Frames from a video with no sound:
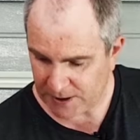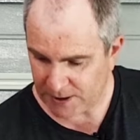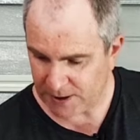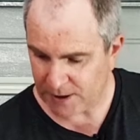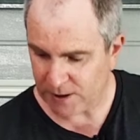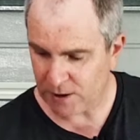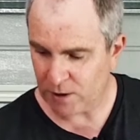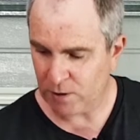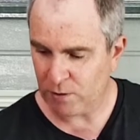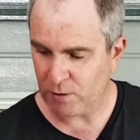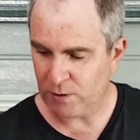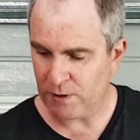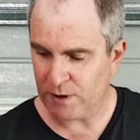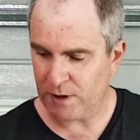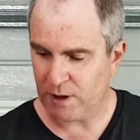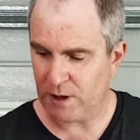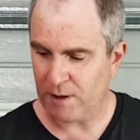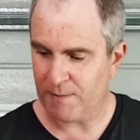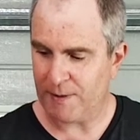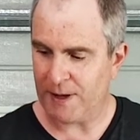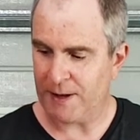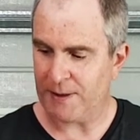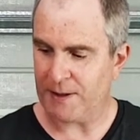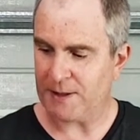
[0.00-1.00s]
the good thing
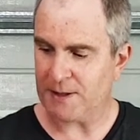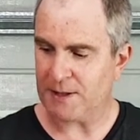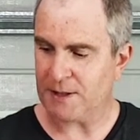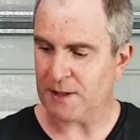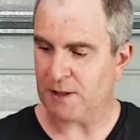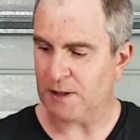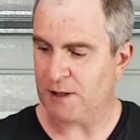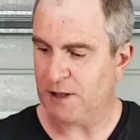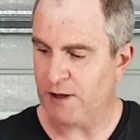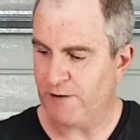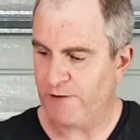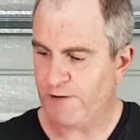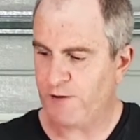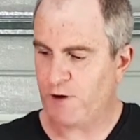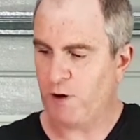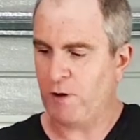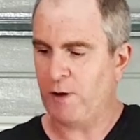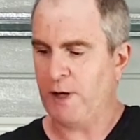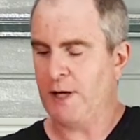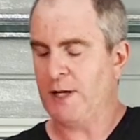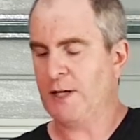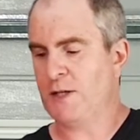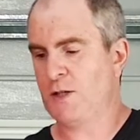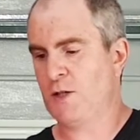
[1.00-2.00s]
about the Tolifo
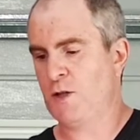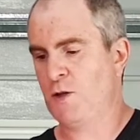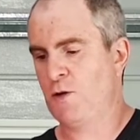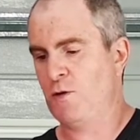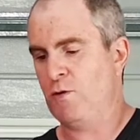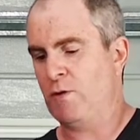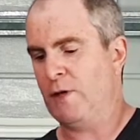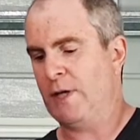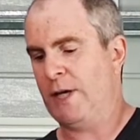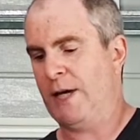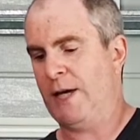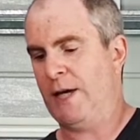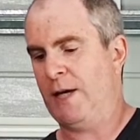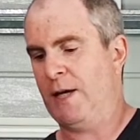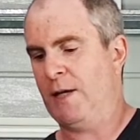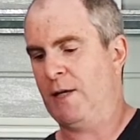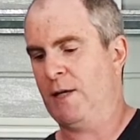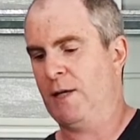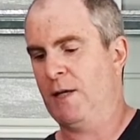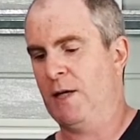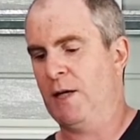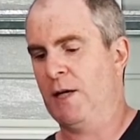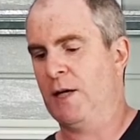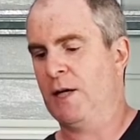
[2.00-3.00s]
is you can
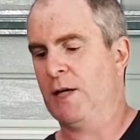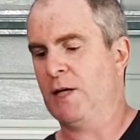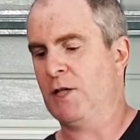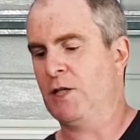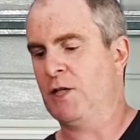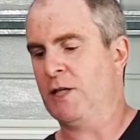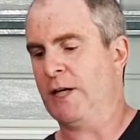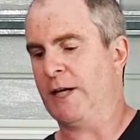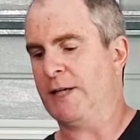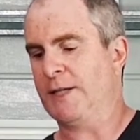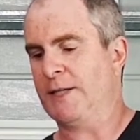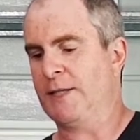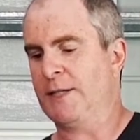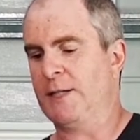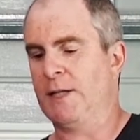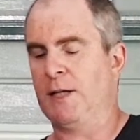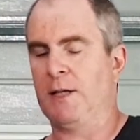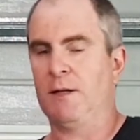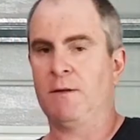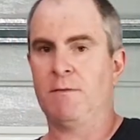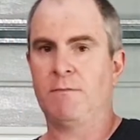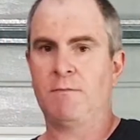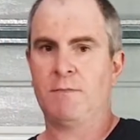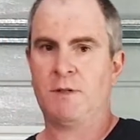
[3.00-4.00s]
adjust it.
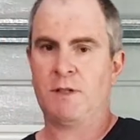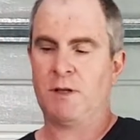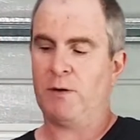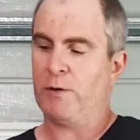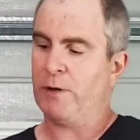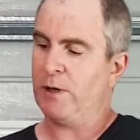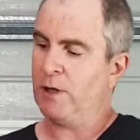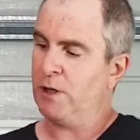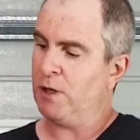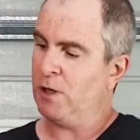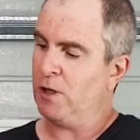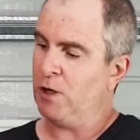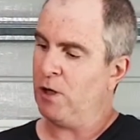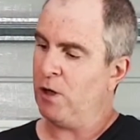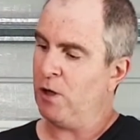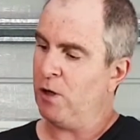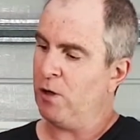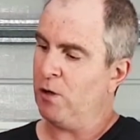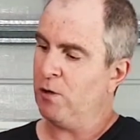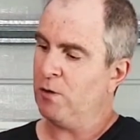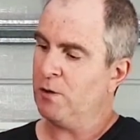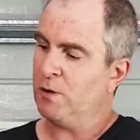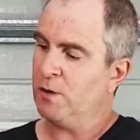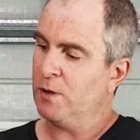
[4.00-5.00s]
So it can
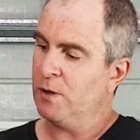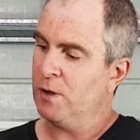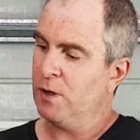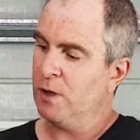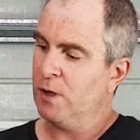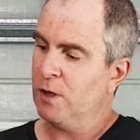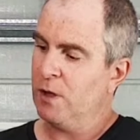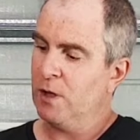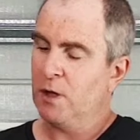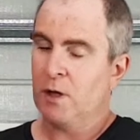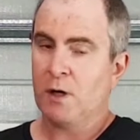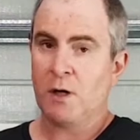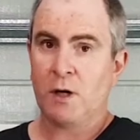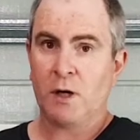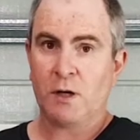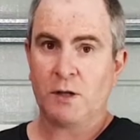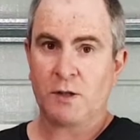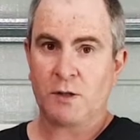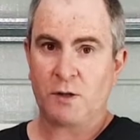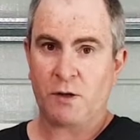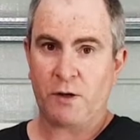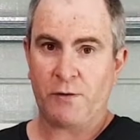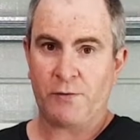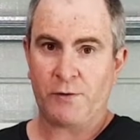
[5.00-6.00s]
go
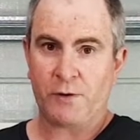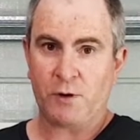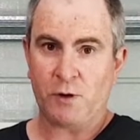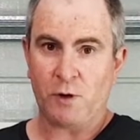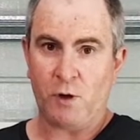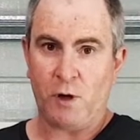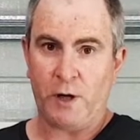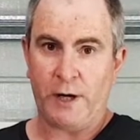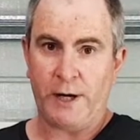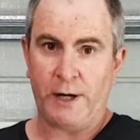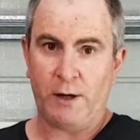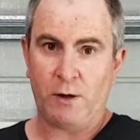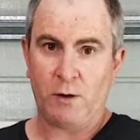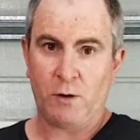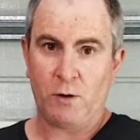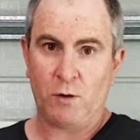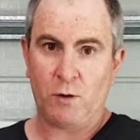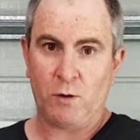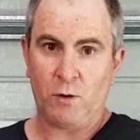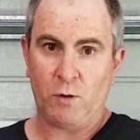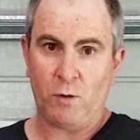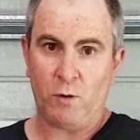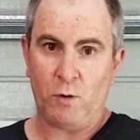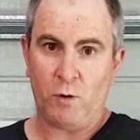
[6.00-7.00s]
softer light
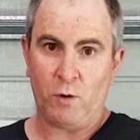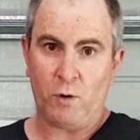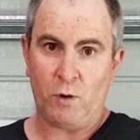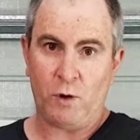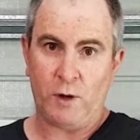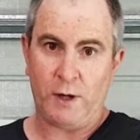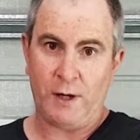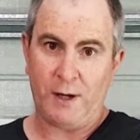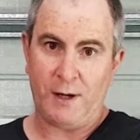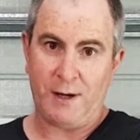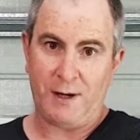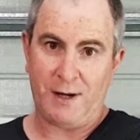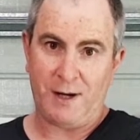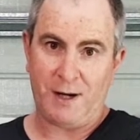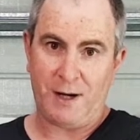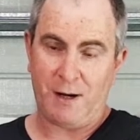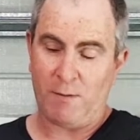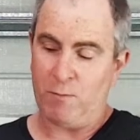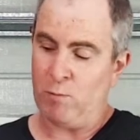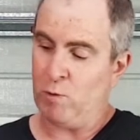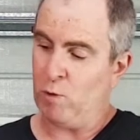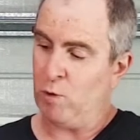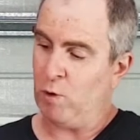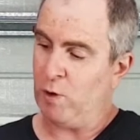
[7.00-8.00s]
or a
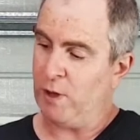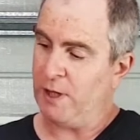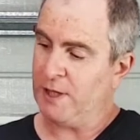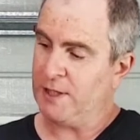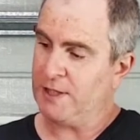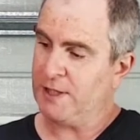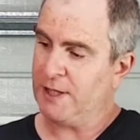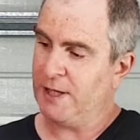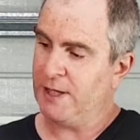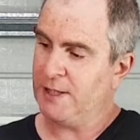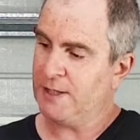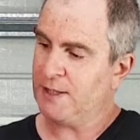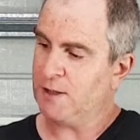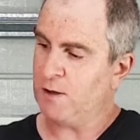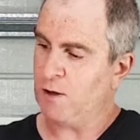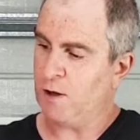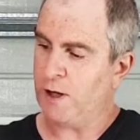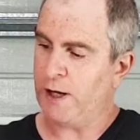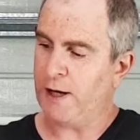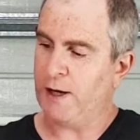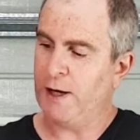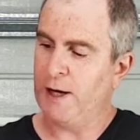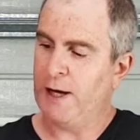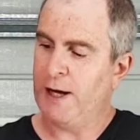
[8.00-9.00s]
more intense light,
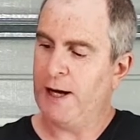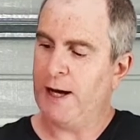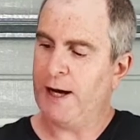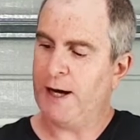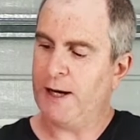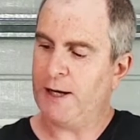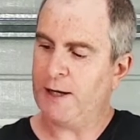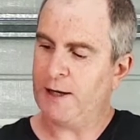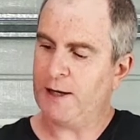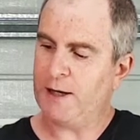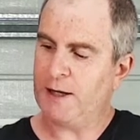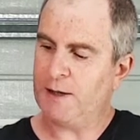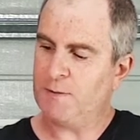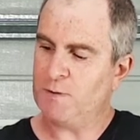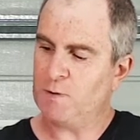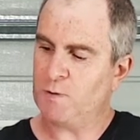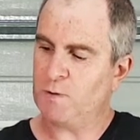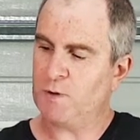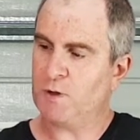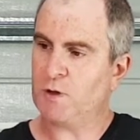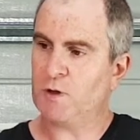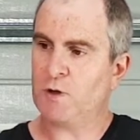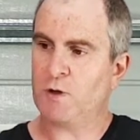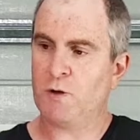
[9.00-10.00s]
and it comes with
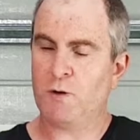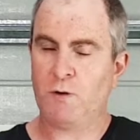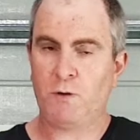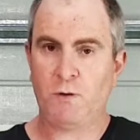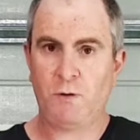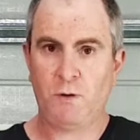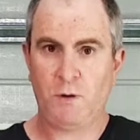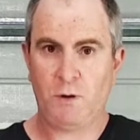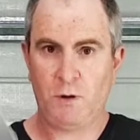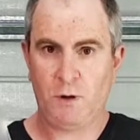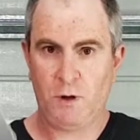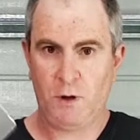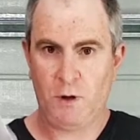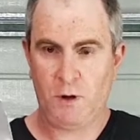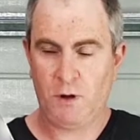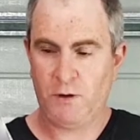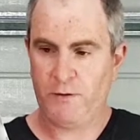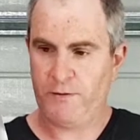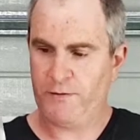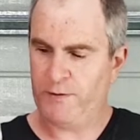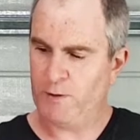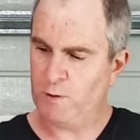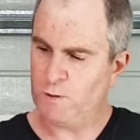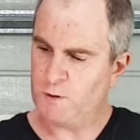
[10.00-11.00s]
two
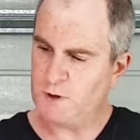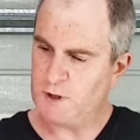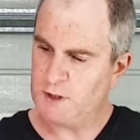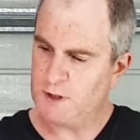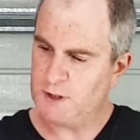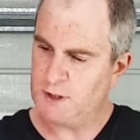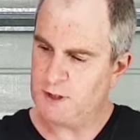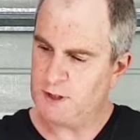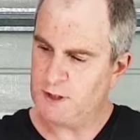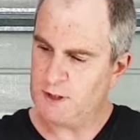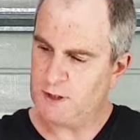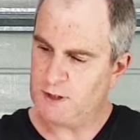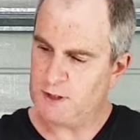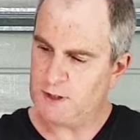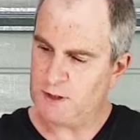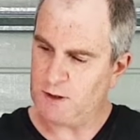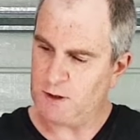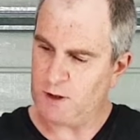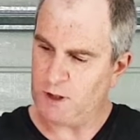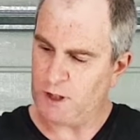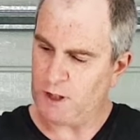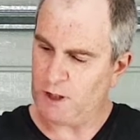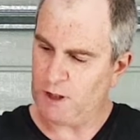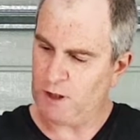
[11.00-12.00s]
filters. This is
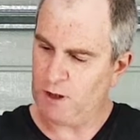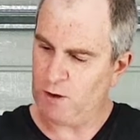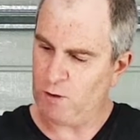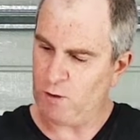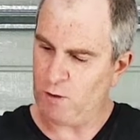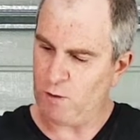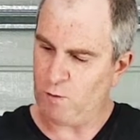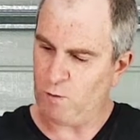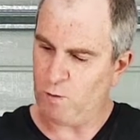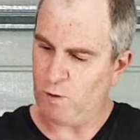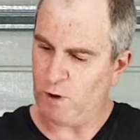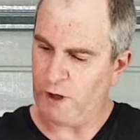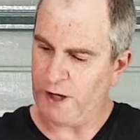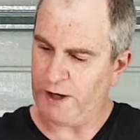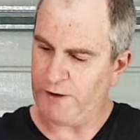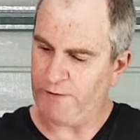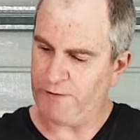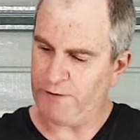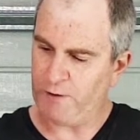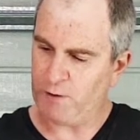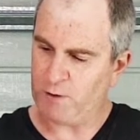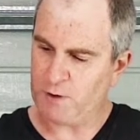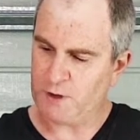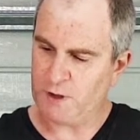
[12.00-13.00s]
like your white
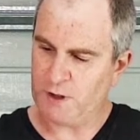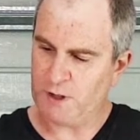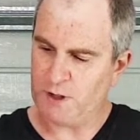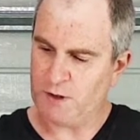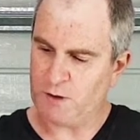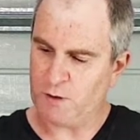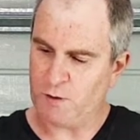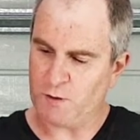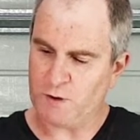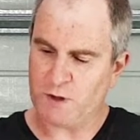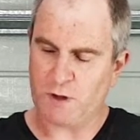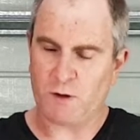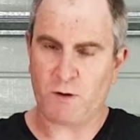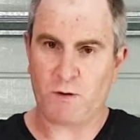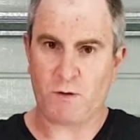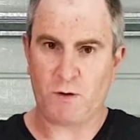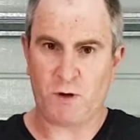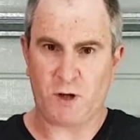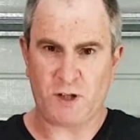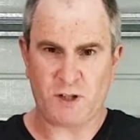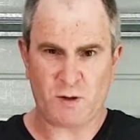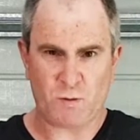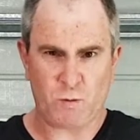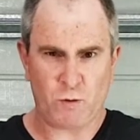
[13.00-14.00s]
filter. There's also a
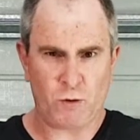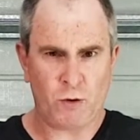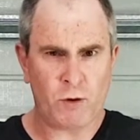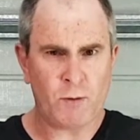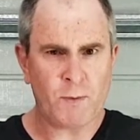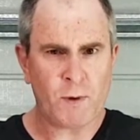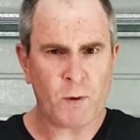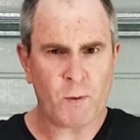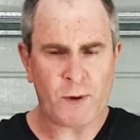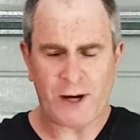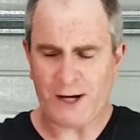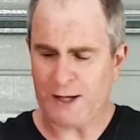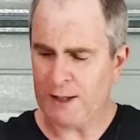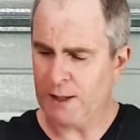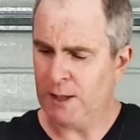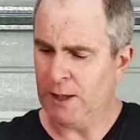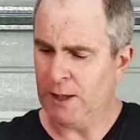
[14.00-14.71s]
nice warmer one